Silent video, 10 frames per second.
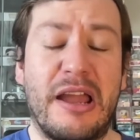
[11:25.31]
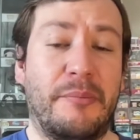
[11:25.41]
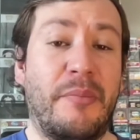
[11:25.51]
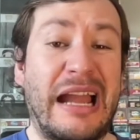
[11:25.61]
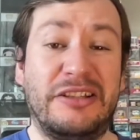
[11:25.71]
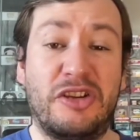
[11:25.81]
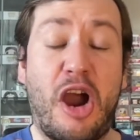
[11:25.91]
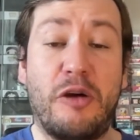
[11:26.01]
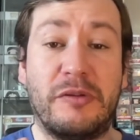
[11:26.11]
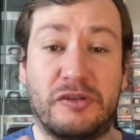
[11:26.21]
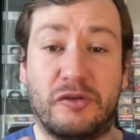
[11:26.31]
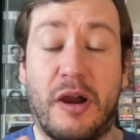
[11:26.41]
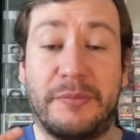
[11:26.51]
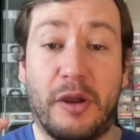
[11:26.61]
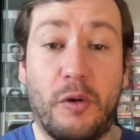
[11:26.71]
My jaw was
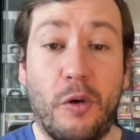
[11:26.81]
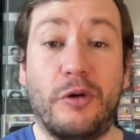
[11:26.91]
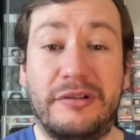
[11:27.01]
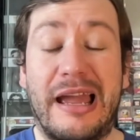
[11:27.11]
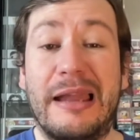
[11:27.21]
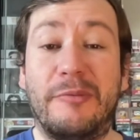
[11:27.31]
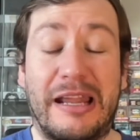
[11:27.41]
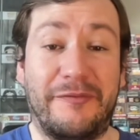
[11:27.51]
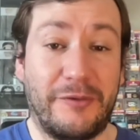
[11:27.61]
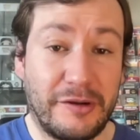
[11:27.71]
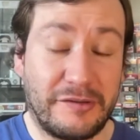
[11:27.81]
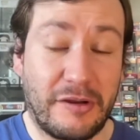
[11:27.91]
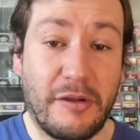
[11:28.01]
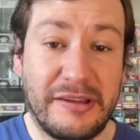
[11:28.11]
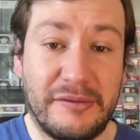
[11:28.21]
dropped the whole time when I first saw
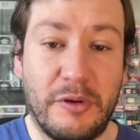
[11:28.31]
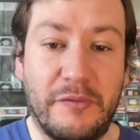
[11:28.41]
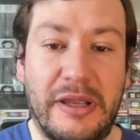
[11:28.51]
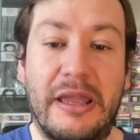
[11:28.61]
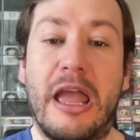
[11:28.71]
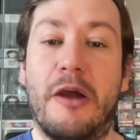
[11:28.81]
this movie.